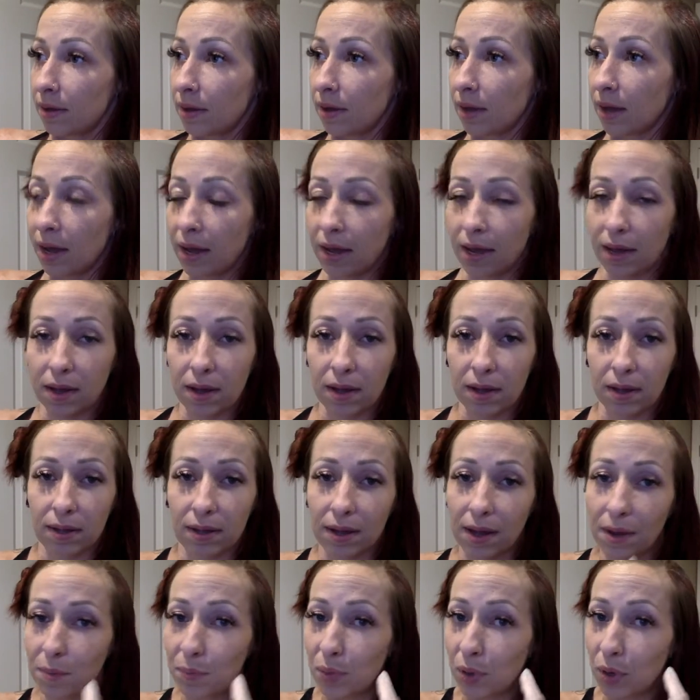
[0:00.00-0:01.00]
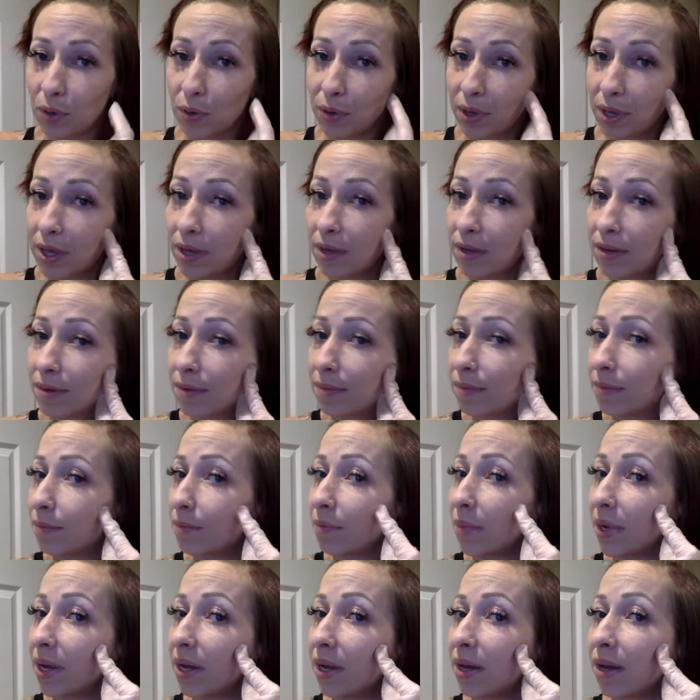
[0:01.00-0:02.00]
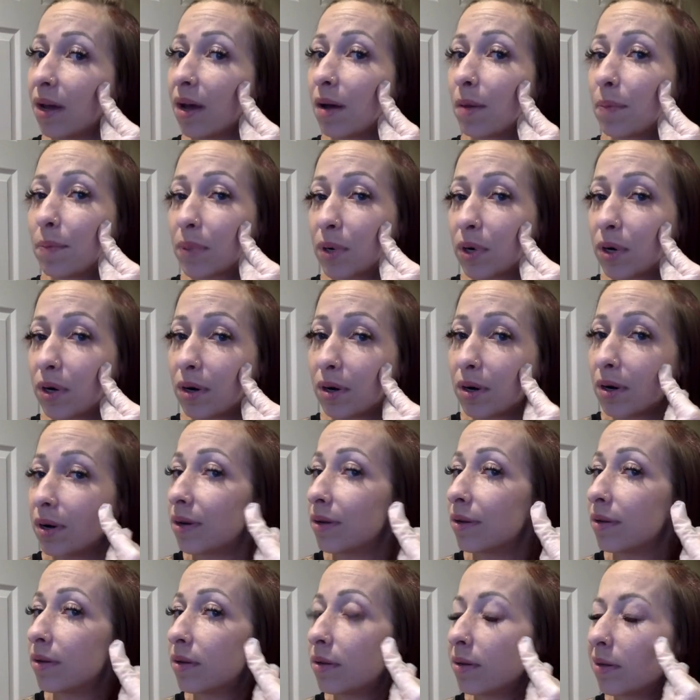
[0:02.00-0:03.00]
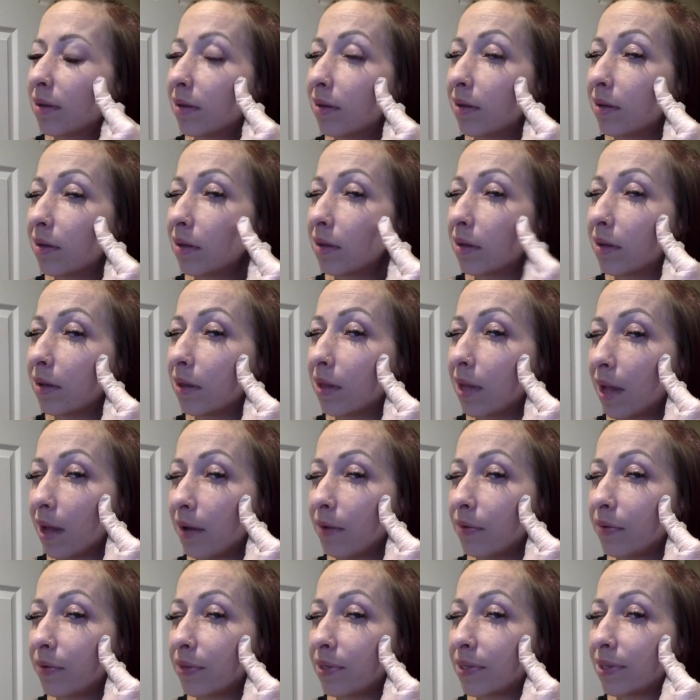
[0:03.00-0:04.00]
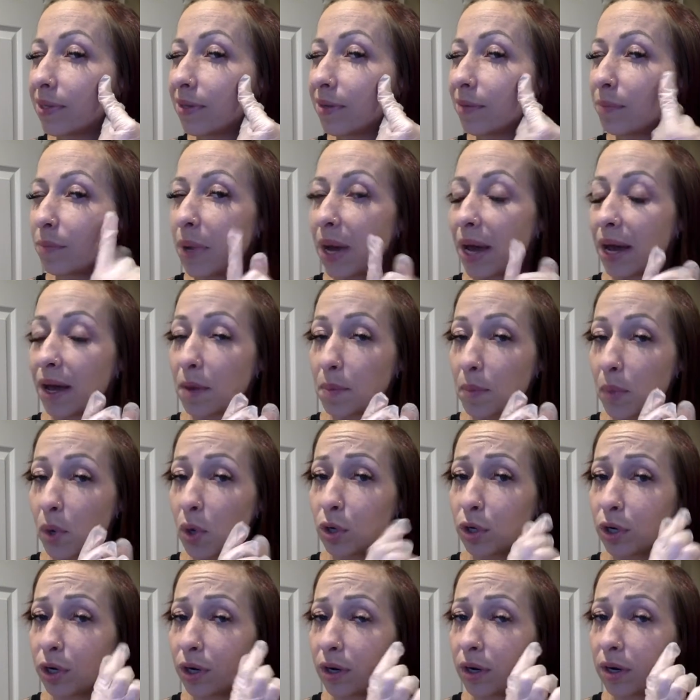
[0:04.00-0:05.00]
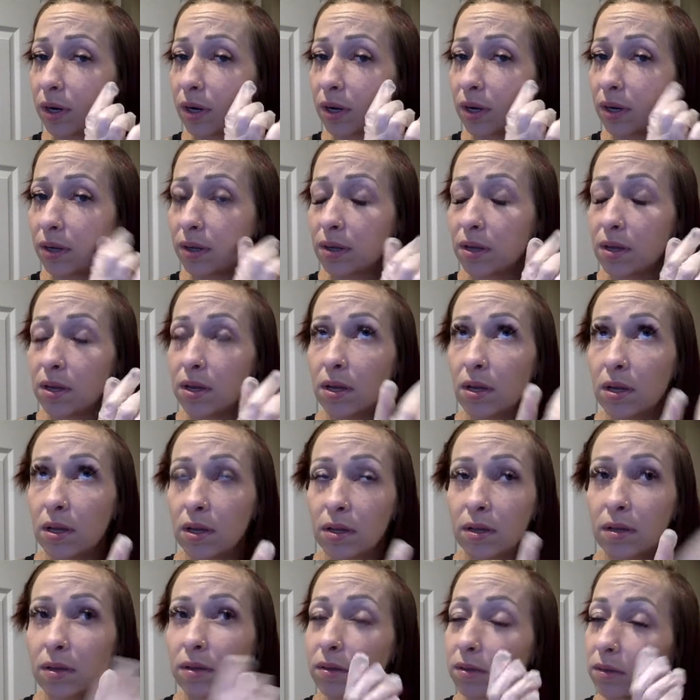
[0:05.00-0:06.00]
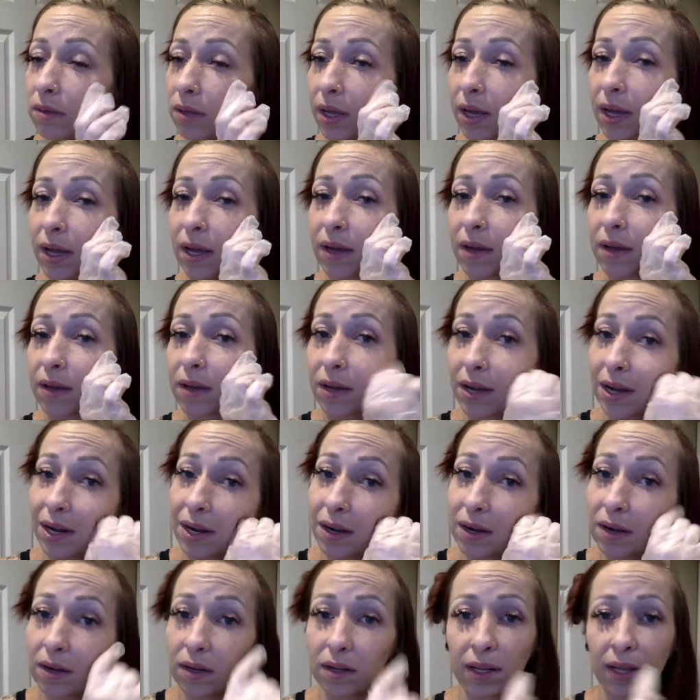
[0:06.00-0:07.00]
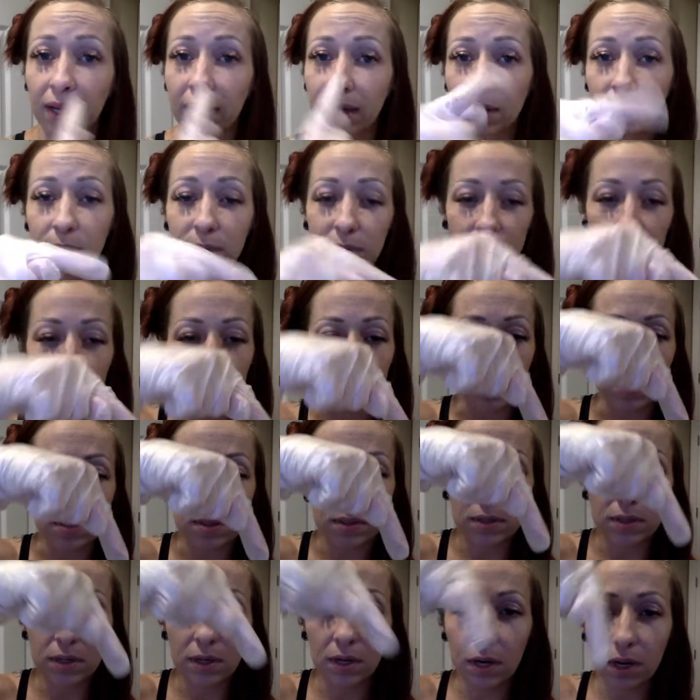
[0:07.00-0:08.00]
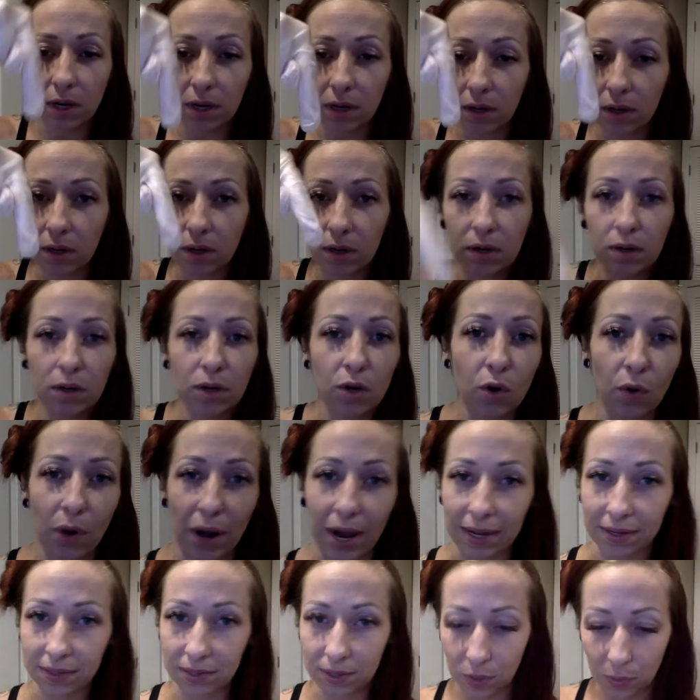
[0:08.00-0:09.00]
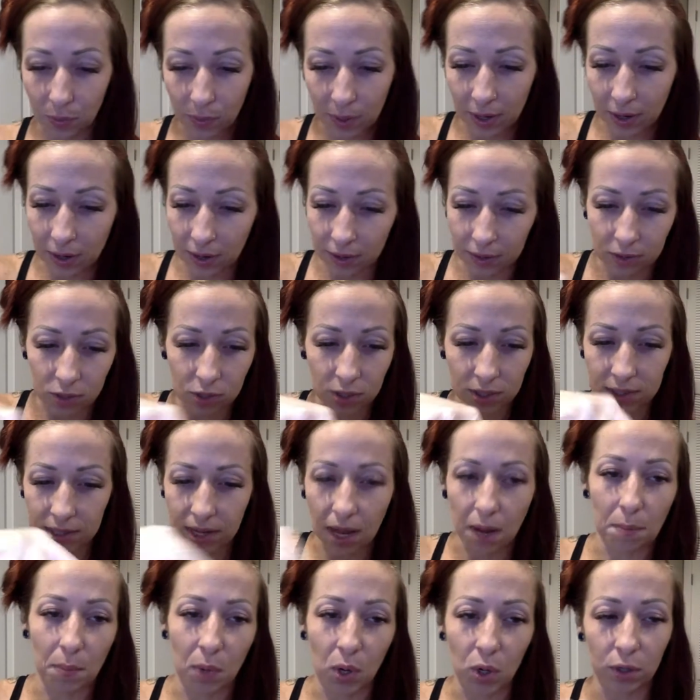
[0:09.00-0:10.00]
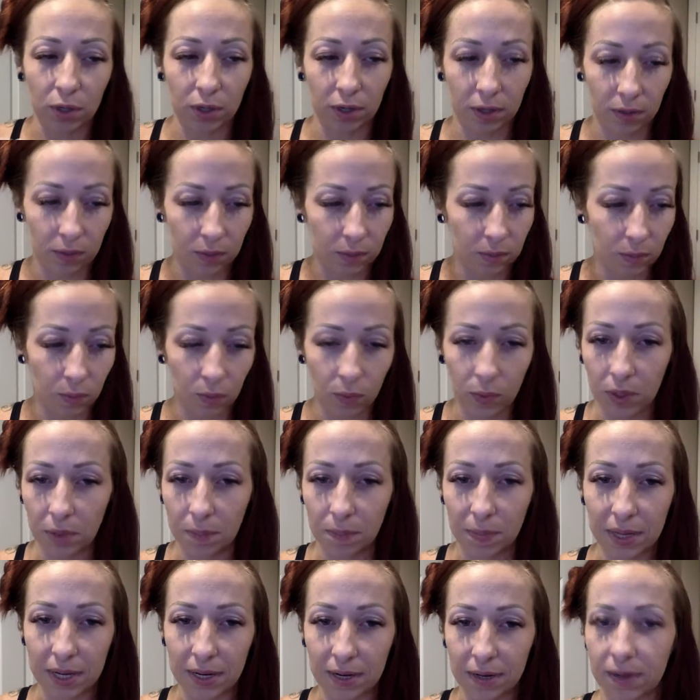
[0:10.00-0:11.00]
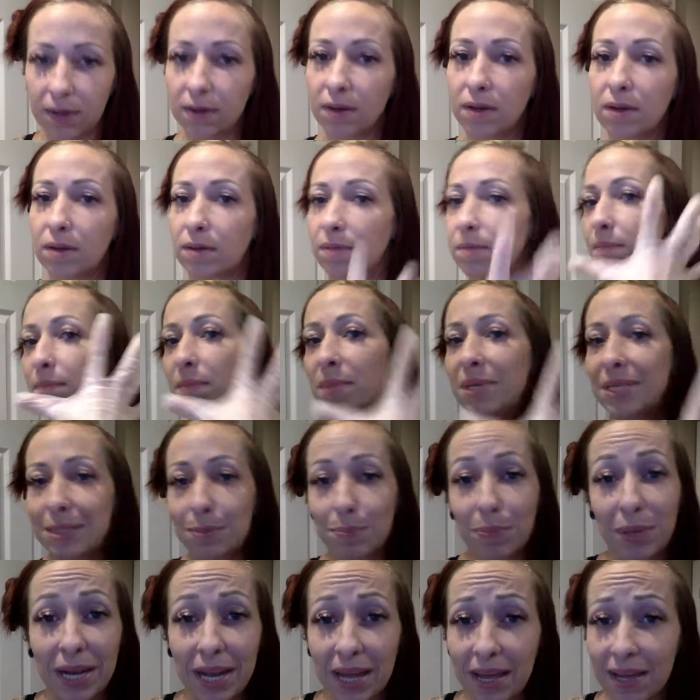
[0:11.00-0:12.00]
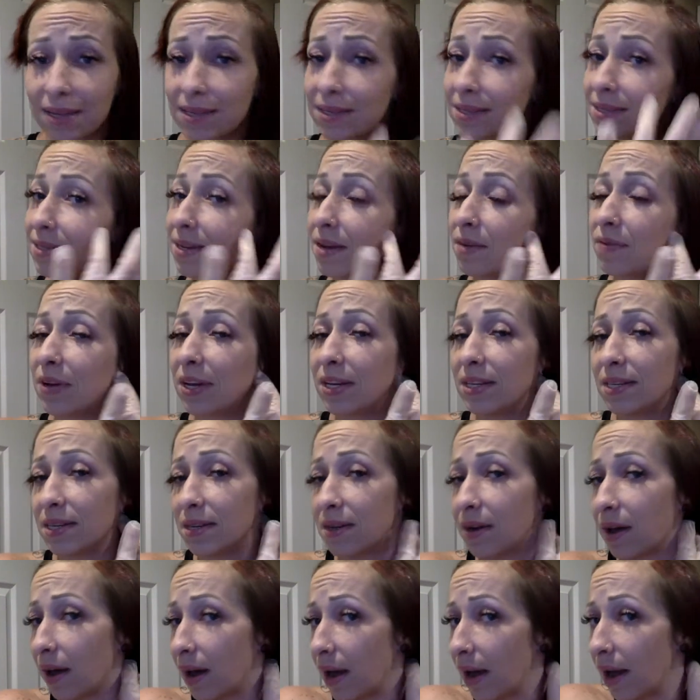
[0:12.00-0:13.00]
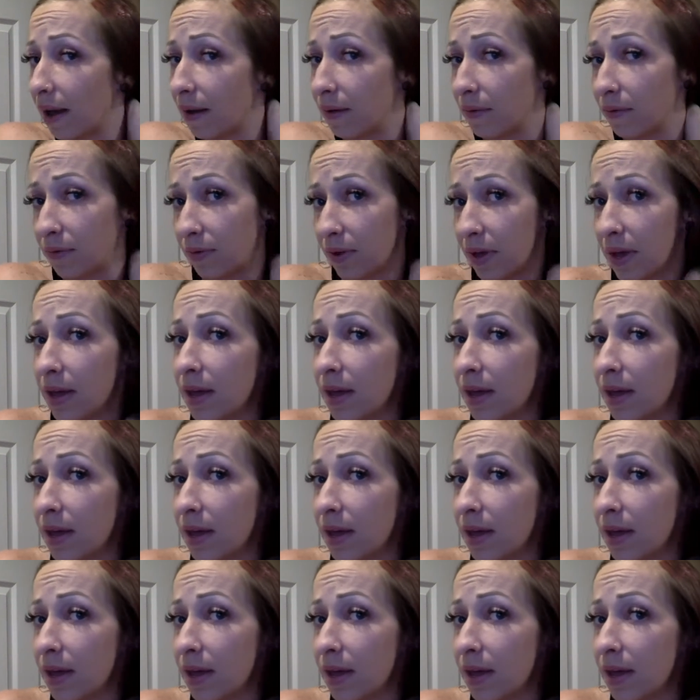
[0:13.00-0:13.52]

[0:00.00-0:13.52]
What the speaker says: I broke my upper left back molar, like it was just cracked to where just that molar would have been misplaced if I did not have